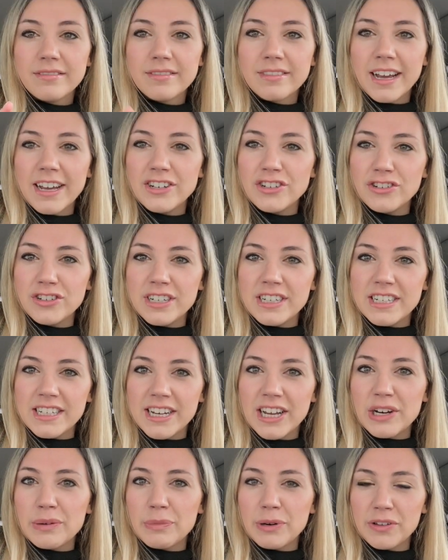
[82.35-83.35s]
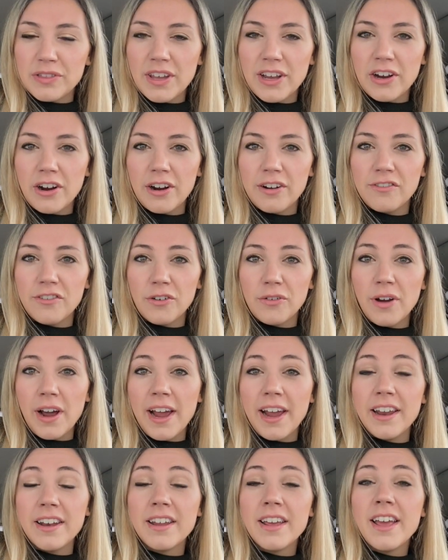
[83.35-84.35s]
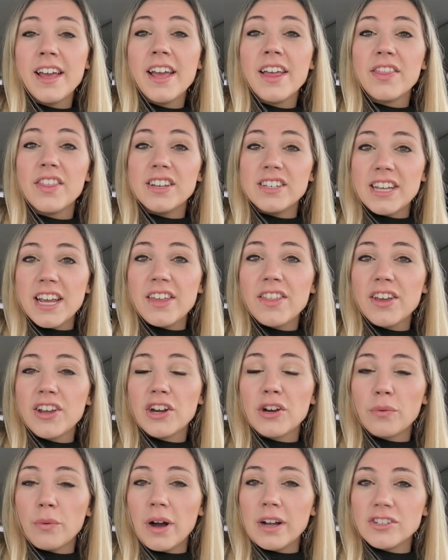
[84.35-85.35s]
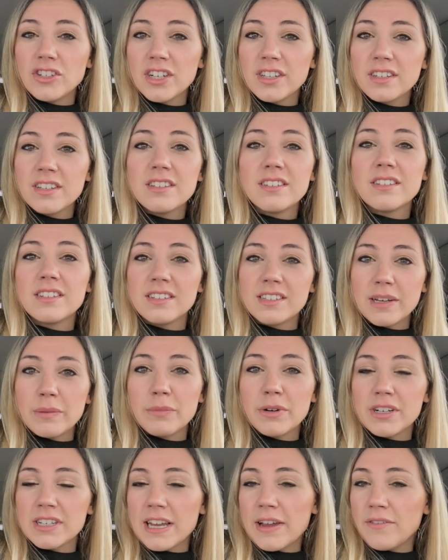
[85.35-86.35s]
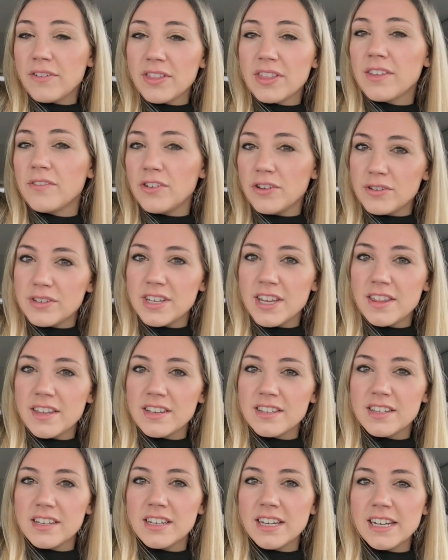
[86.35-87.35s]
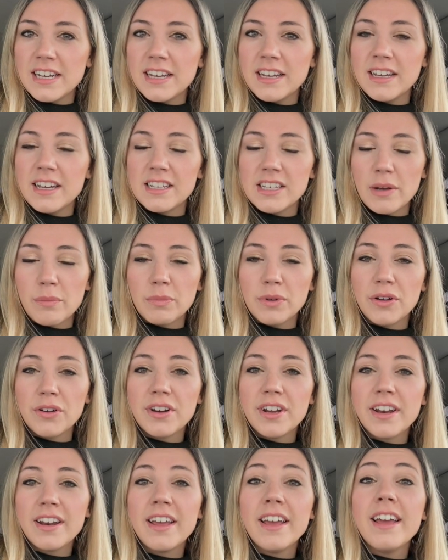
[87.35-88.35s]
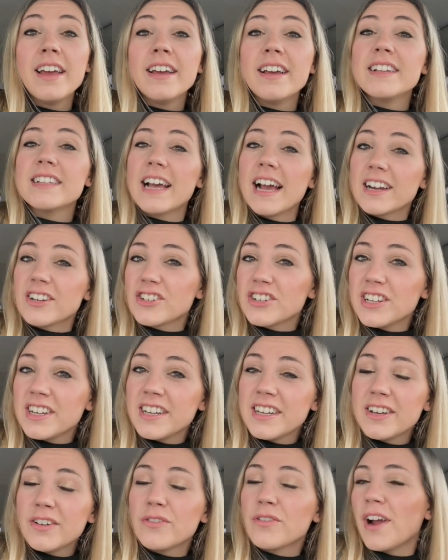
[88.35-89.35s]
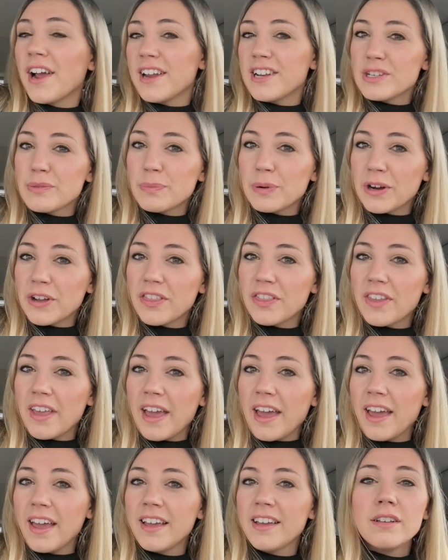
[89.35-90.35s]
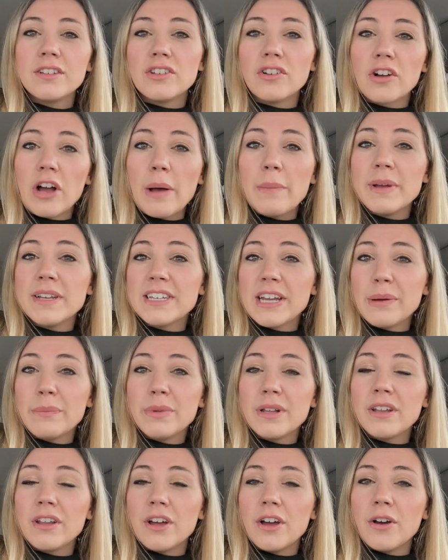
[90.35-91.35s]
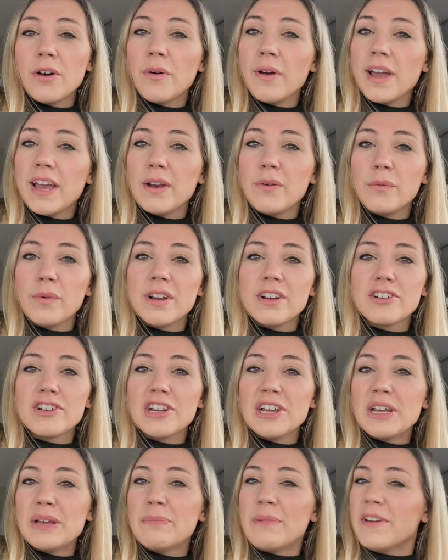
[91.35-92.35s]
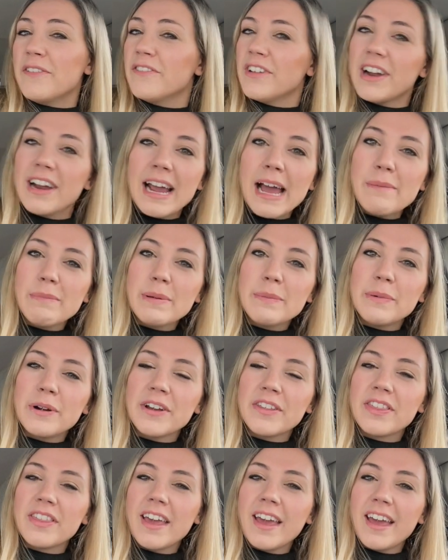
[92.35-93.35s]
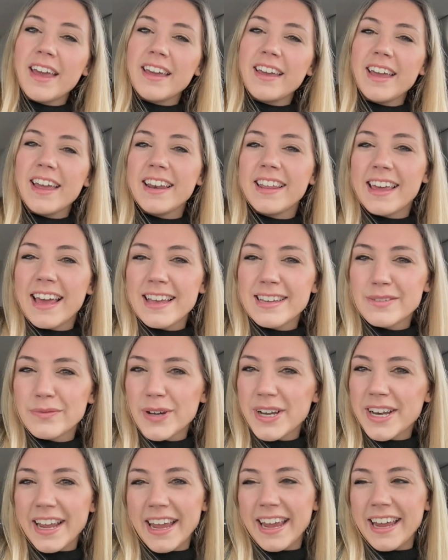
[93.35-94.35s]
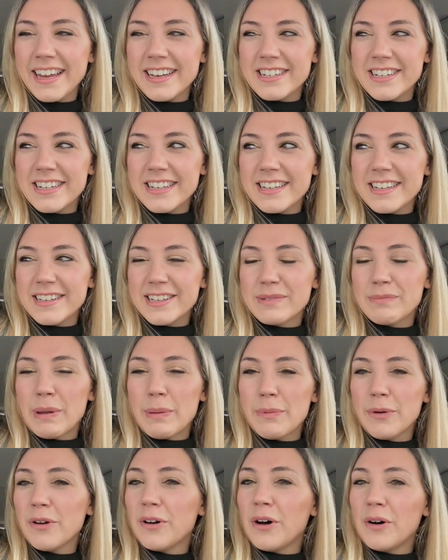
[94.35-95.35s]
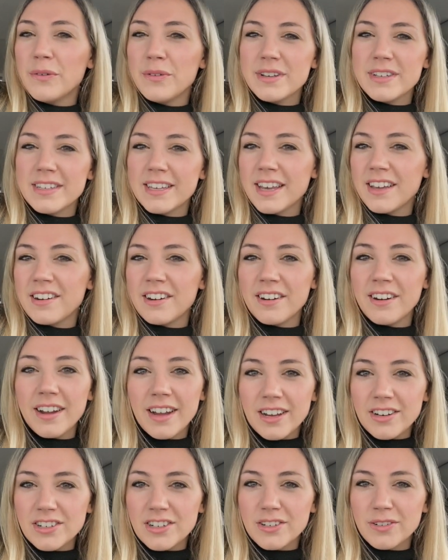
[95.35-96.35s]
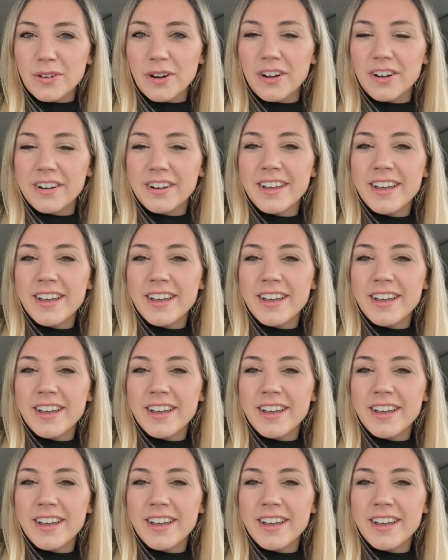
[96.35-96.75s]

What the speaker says: I do need to get a birthday card for Ryan. The day that you're watching this, December 7th, if you see this the day it's uploaded, is actually Ryan's birthday. So comment down below and wish him a very happy birthday. And guess what age he is? People always get our ages wrong.